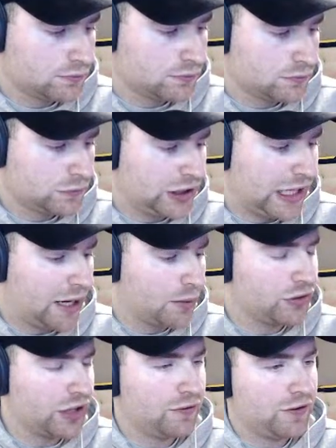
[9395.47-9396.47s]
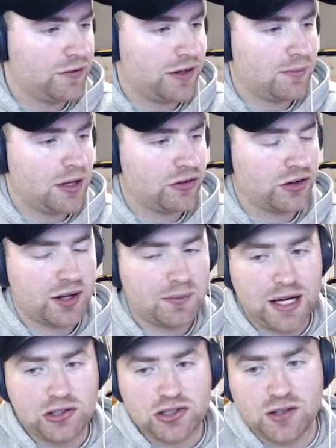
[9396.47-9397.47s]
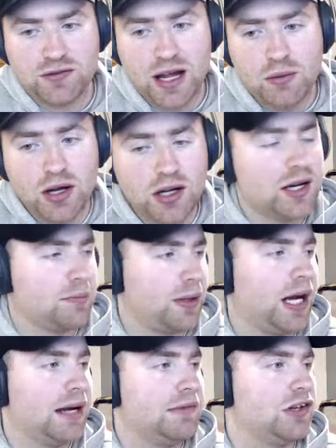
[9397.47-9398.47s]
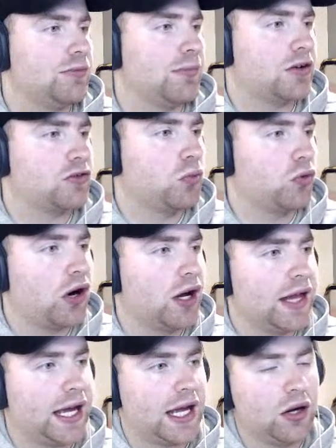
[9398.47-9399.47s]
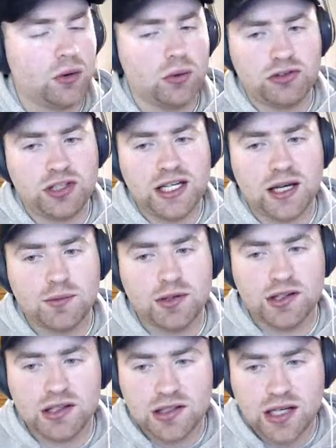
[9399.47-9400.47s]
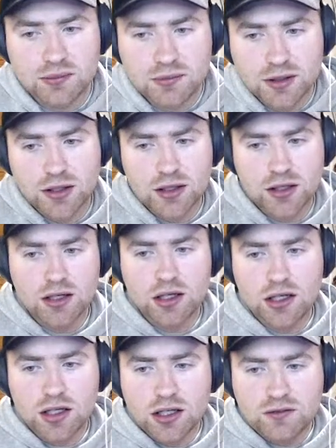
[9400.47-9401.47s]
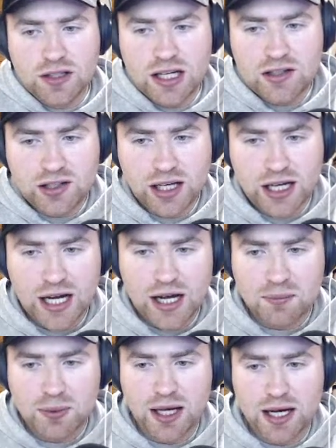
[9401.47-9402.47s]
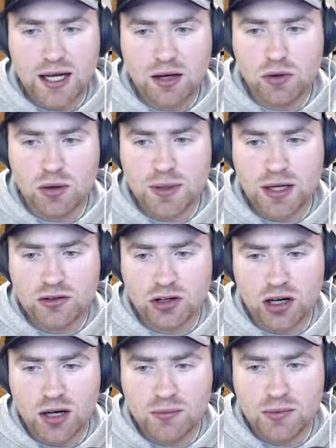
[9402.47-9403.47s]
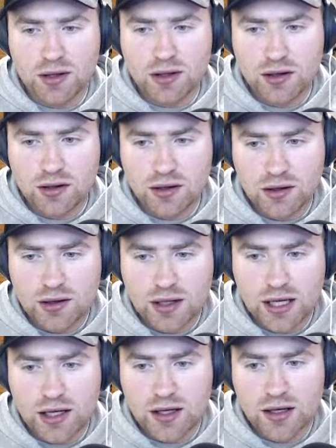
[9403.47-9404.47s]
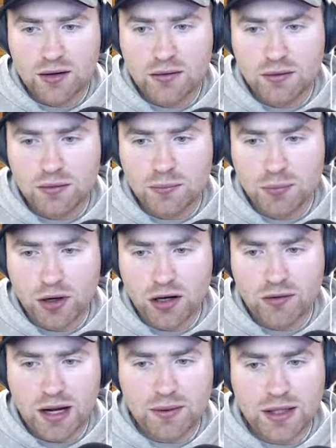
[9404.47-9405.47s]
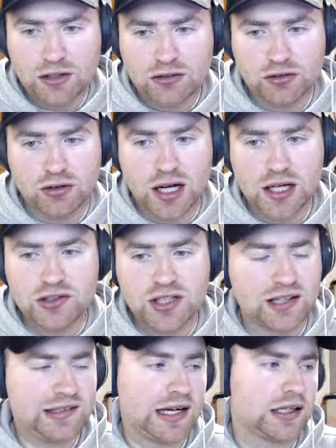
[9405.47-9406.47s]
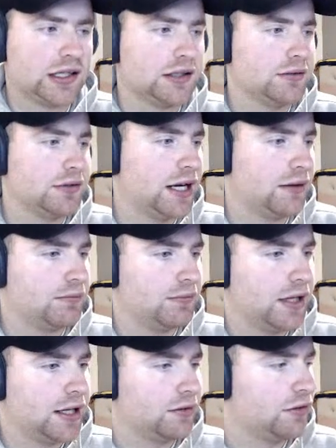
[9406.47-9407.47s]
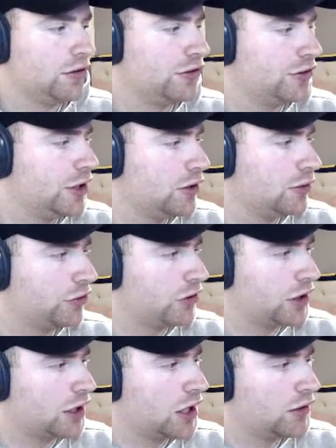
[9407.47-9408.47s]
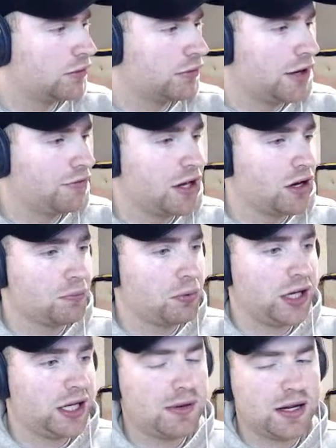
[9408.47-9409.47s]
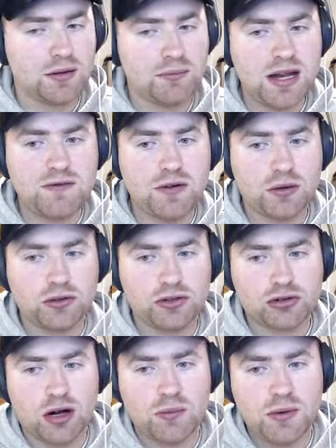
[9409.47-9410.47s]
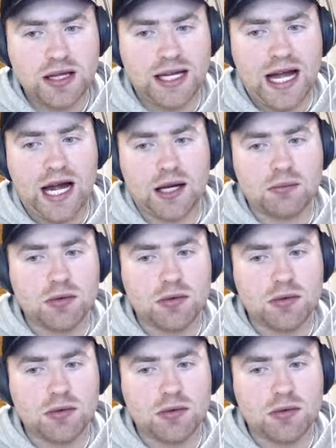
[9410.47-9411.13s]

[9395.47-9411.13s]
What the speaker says: See, Campbell's had 15 minutes on the bench. If they weren't going to play him this much, why the hell did he come into the team? If you need to cut a player, what better time than a buy around with extra trades? Yeah, exactly. Yep. And Steele has got to go. If they're not putting him in the midfield to try and win the game,